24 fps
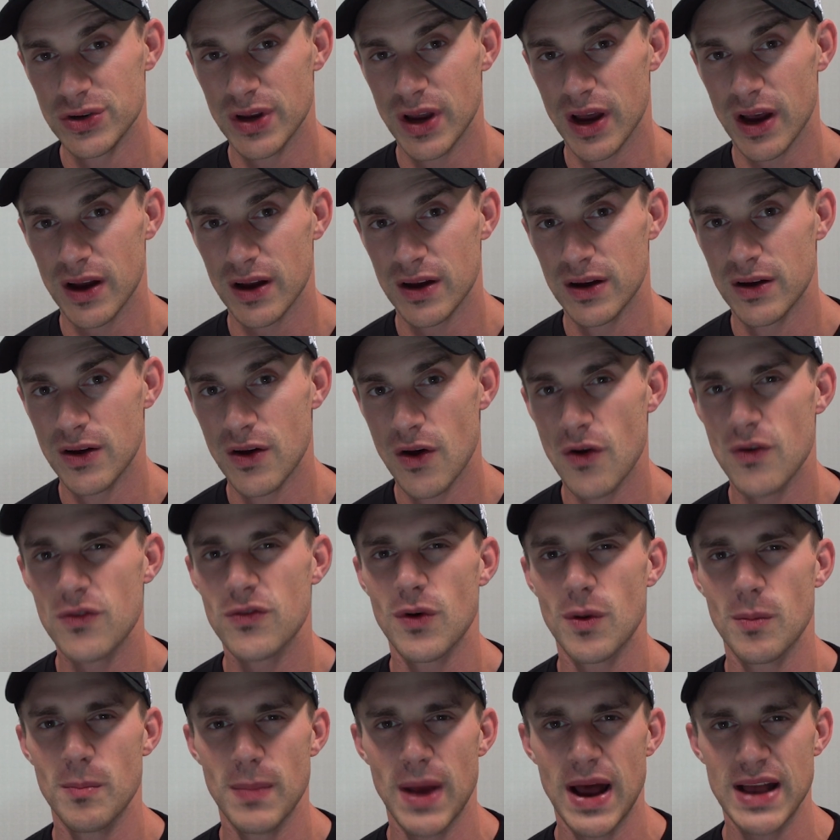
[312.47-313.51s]
you
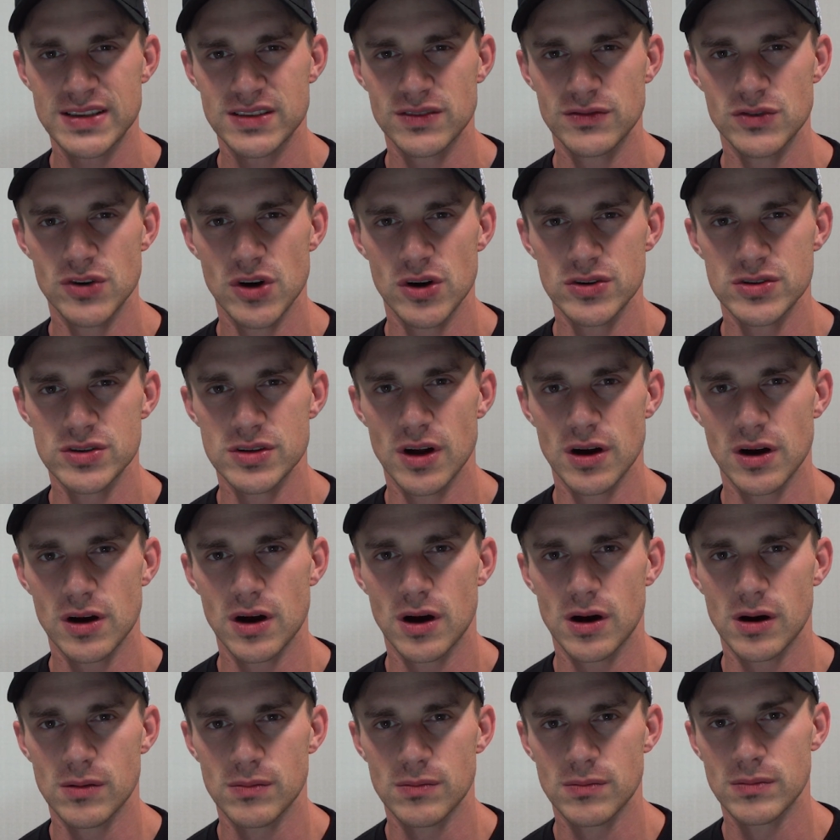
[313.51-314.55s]
from
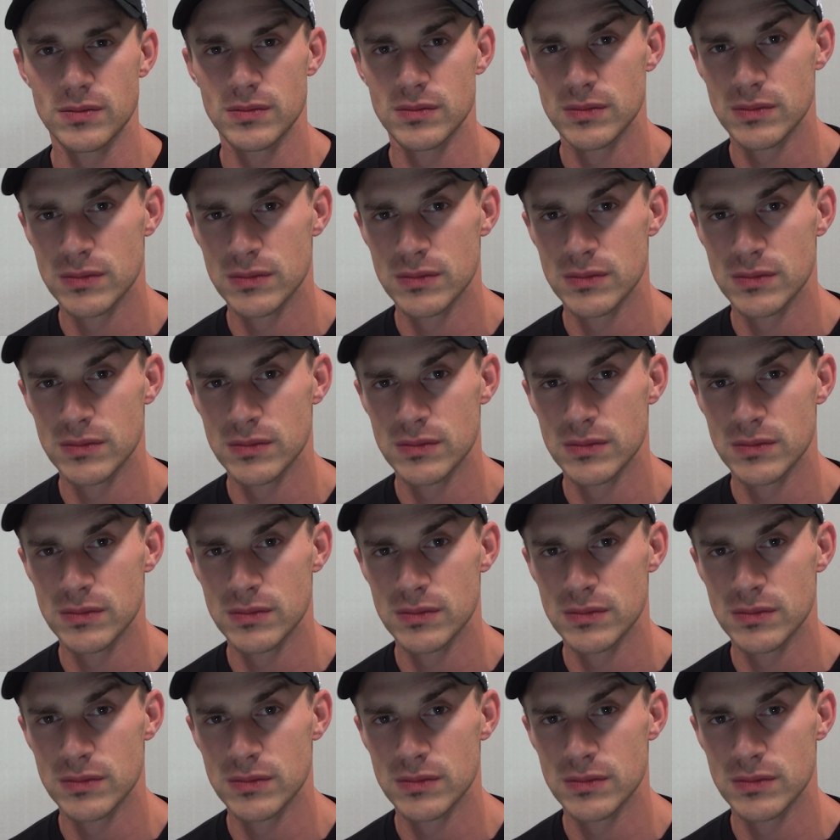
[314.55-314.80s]
MassiveJoes.com.